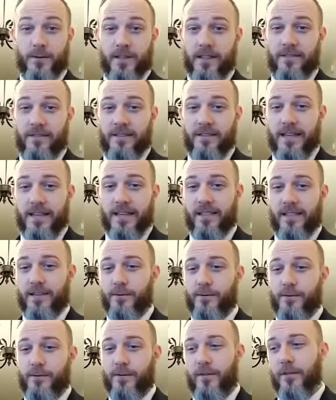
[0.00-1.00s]
love it. And that's
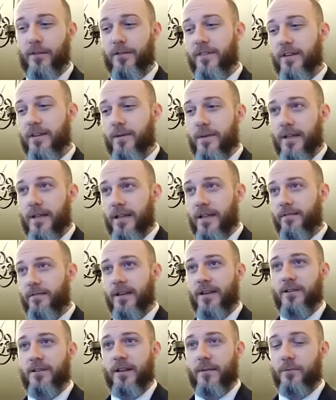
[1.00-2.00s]
the whole thing about, like, right,
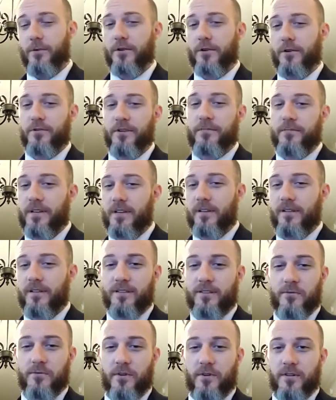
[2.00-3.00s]
you got to put your dreams out into
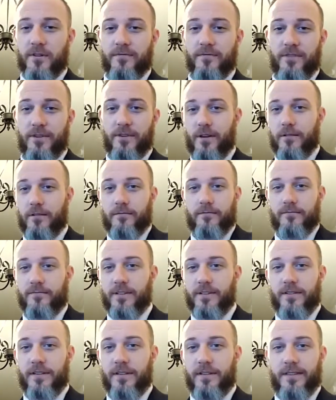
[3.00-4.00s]
the world. If you don't,
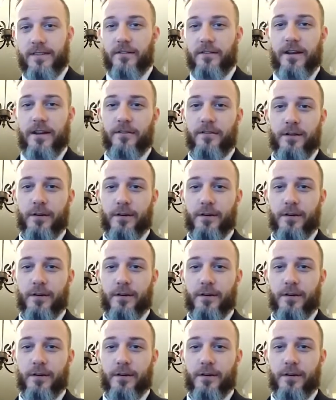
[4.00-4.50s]
they'll never come.